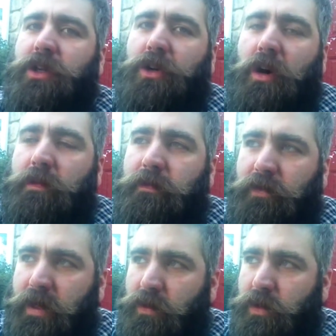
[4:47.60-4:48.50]
Autumn
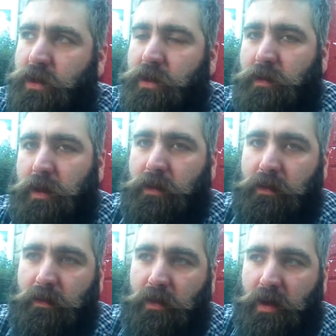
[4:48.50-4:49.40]
Flake, which is going to be
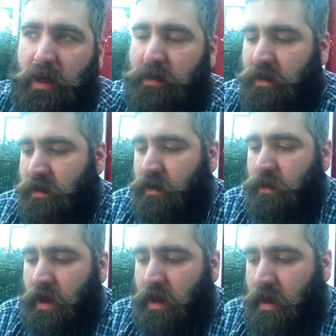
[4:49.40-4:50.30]
for the next season,
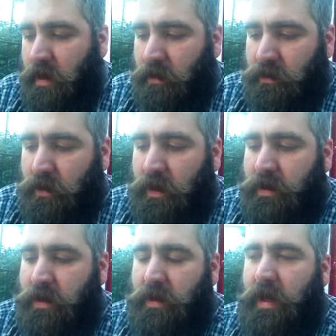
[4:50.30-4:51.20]
I also got a
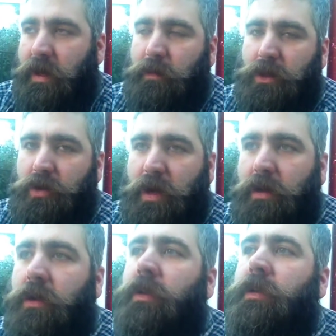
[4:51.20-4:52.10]
tin of that, and I'll be
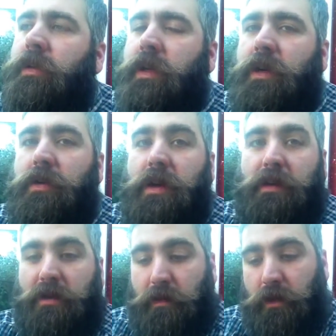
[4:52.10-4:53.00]
trying here in the
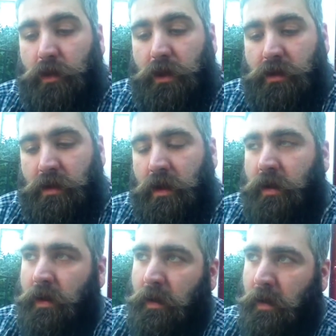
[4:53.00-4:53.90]
next couple of weeks.
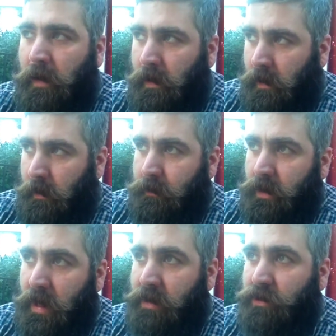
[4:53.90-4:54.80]

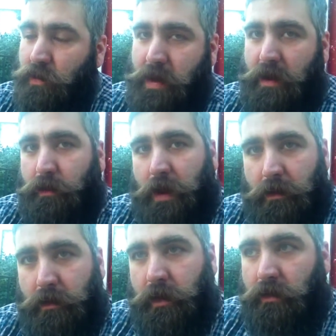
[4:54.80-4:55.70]
I assume that'll
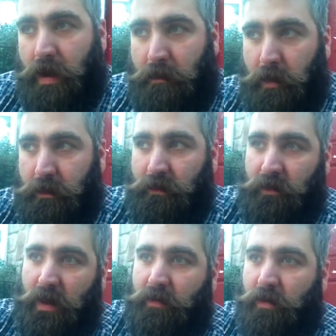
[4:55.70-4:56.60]
probably ramp up the
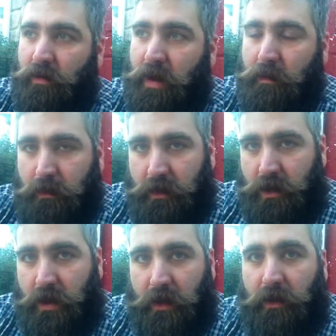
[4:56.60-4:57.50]
flavor, ramp up the
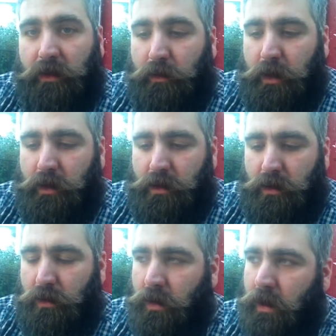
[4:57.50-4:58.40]
strength a little bit
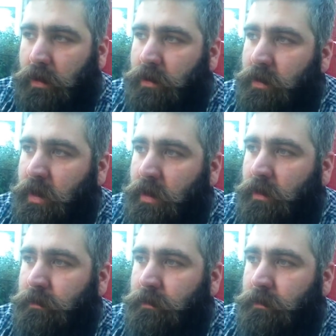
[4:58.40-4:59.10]
to kind of